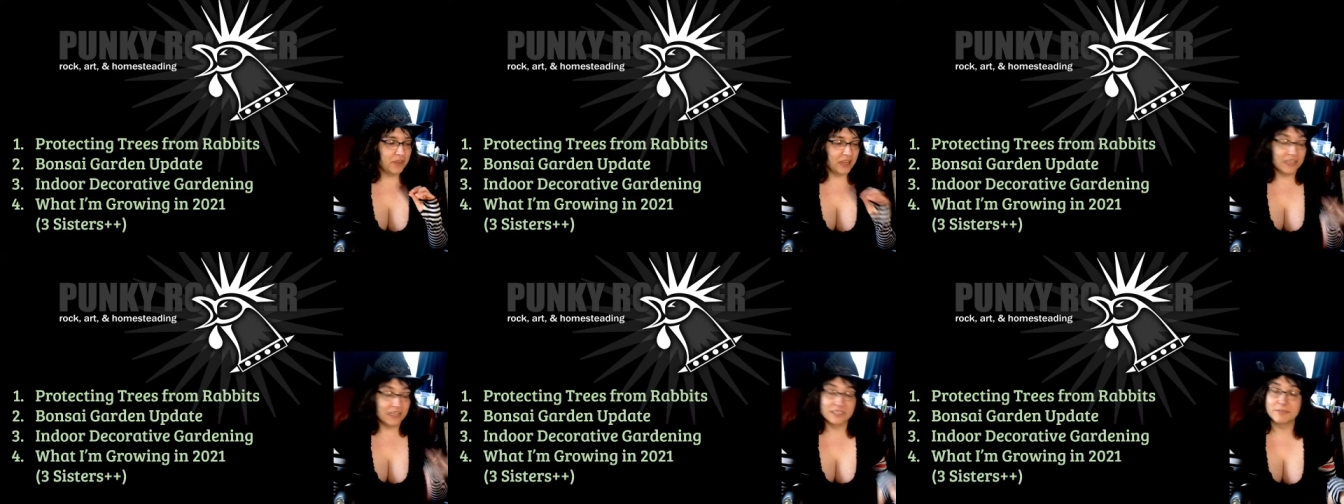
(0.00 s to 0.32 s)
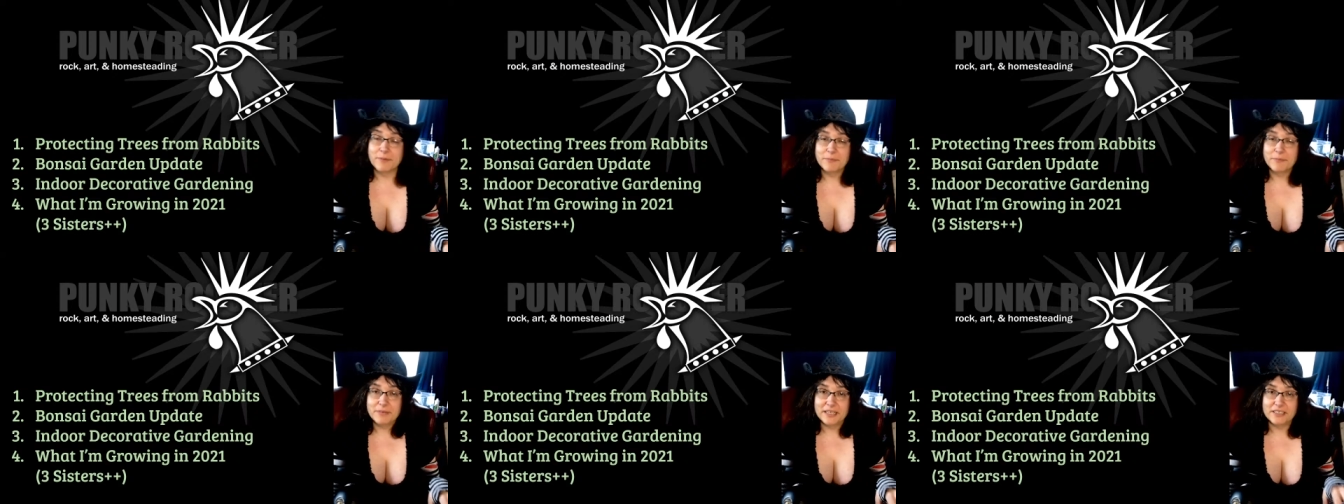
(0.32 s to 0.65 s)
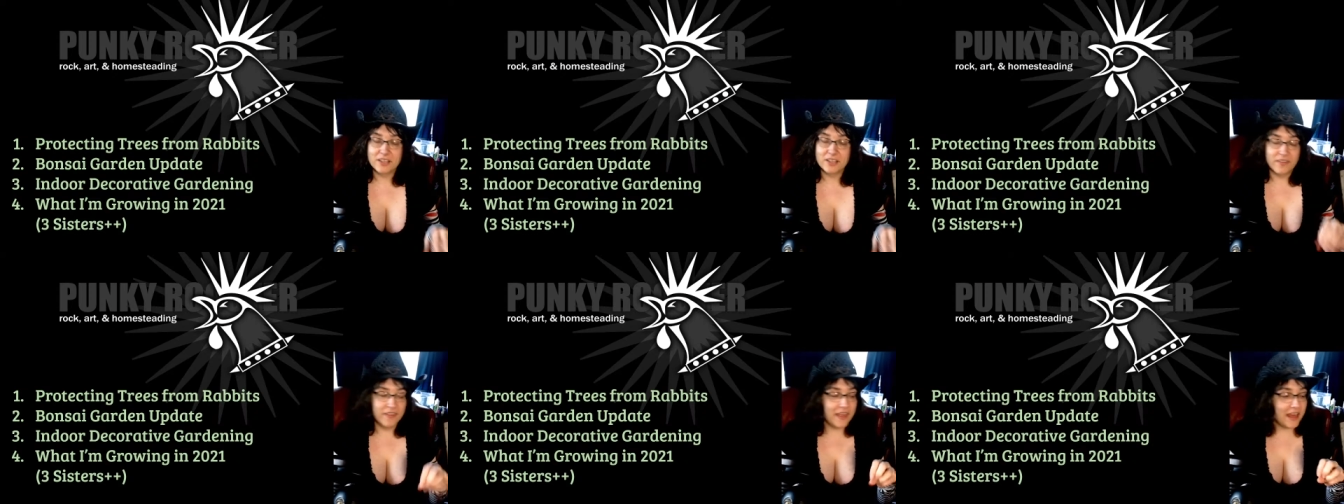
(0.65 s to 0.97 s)
I got some
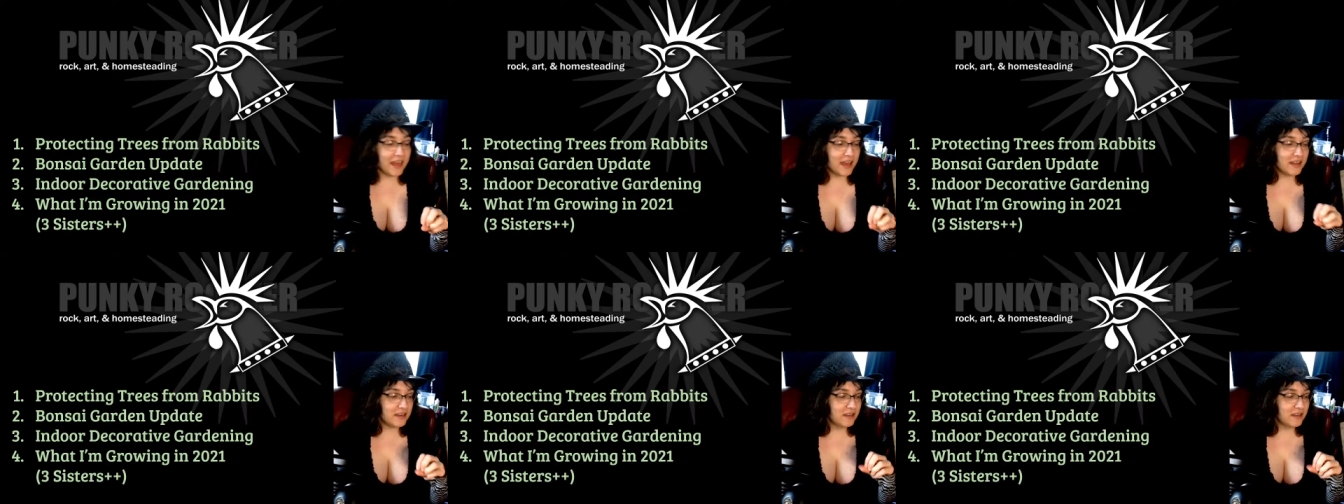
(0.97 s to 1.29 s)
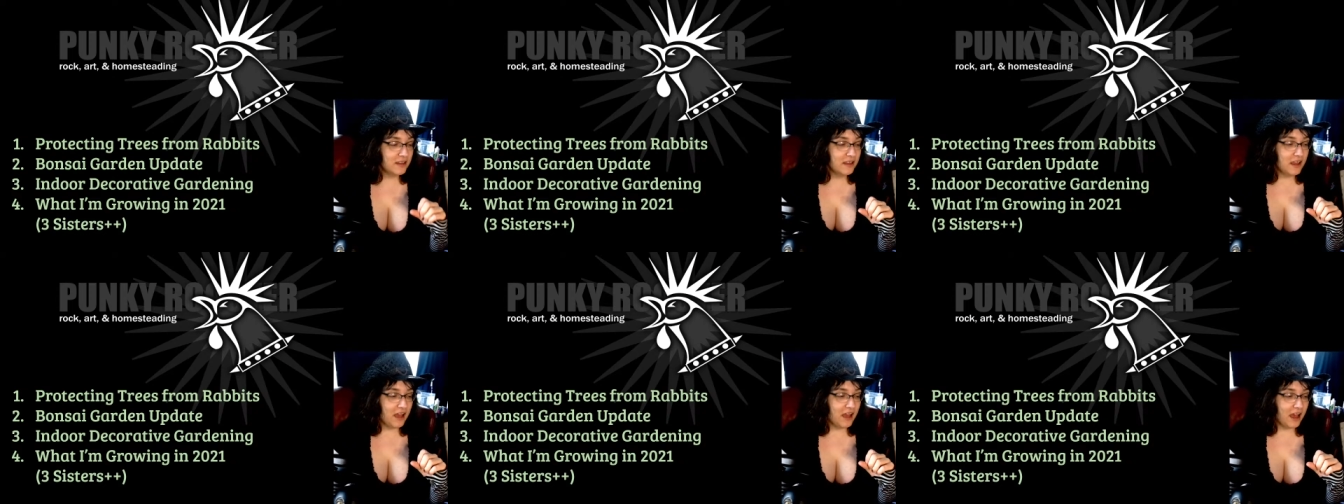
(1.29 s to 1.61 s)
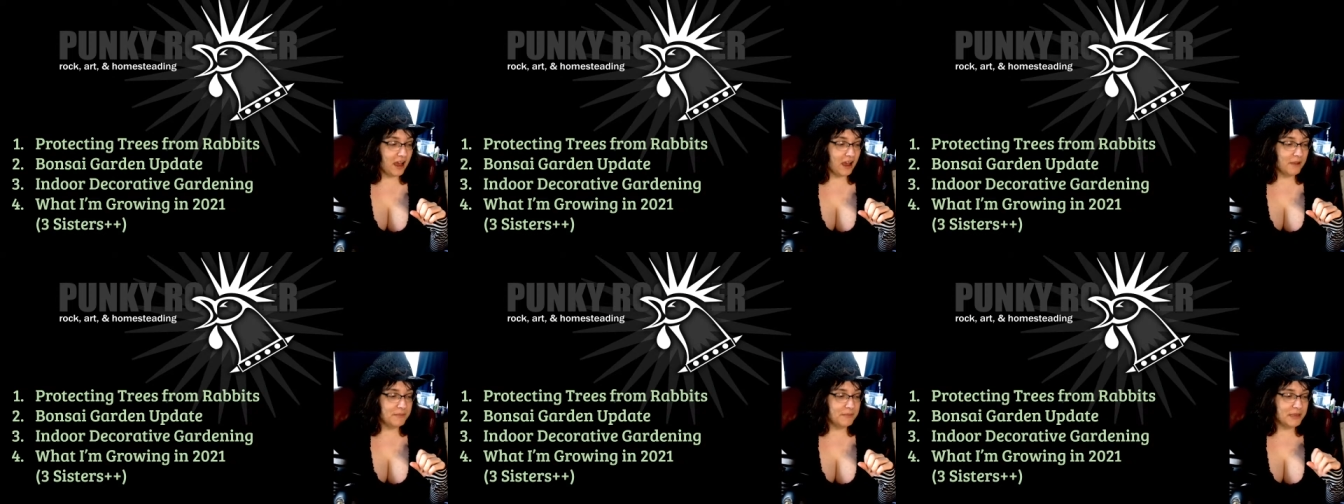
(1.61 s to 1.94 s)
updates on that.
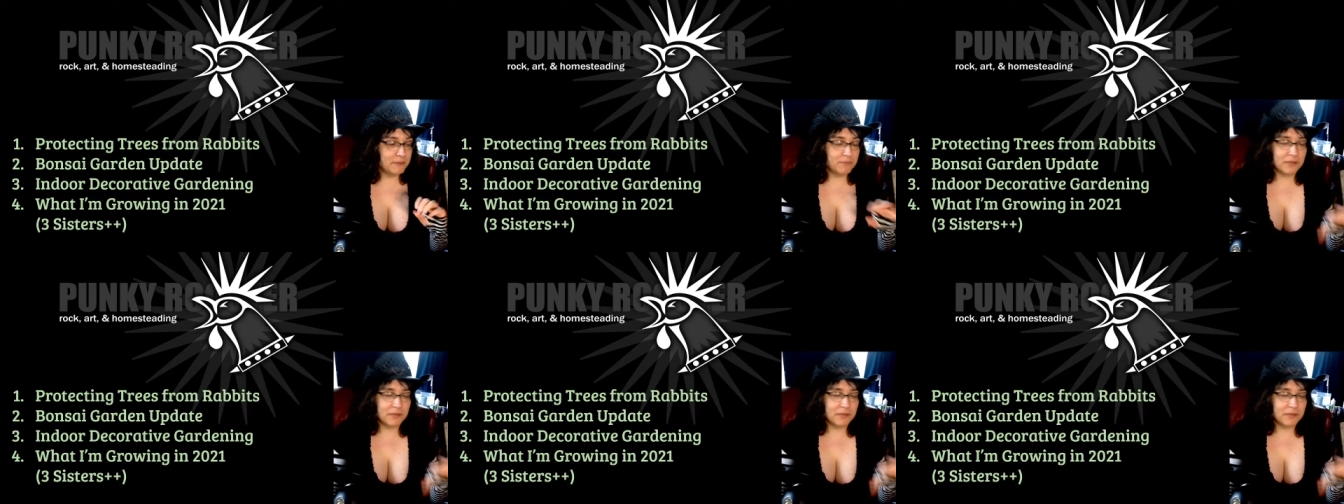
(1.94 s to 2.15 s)
Um,